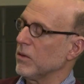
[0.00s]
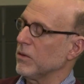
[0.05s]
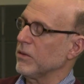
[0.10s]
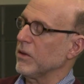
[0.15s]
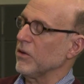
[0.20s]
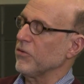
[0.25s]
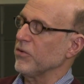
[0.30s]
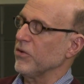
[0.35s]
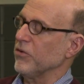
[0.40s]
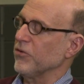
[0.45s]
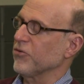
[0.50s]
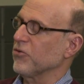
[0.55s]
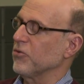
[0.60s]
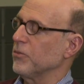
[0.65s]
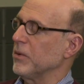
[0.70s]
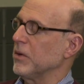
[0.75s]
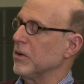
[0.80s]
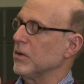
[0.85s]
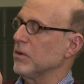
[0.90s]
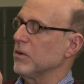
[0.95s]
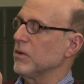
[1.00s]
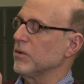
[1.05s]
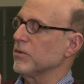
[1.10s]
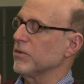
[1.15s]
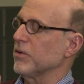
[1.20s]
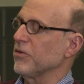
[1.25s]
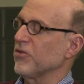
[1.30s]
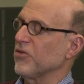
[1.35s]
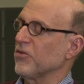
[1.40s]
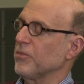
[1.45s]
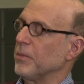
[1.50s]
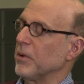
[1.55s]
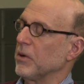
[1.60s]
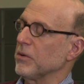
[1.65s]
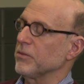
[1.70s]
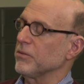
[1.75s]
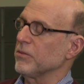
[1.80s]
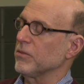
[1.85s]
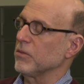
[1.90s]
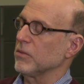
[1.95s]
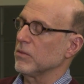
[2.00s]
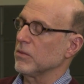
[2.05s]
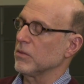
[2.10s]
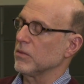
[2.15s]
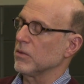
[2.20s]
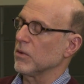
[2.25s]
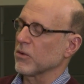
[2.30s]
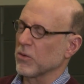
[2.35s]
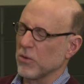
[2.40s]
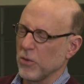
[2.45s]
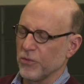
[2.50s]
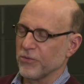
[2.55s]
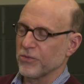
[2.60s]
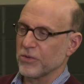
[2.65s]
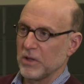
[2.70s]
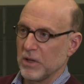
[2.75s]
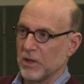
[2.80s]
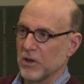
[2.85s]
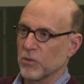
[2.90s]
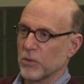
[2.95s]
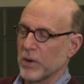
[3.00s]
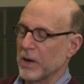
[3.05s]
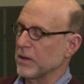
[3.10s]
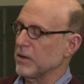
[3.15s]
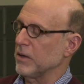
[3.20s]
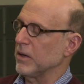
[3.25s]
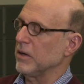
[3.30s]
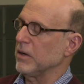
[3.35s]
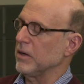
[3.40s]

This instrument, since it's built acoustically correctly,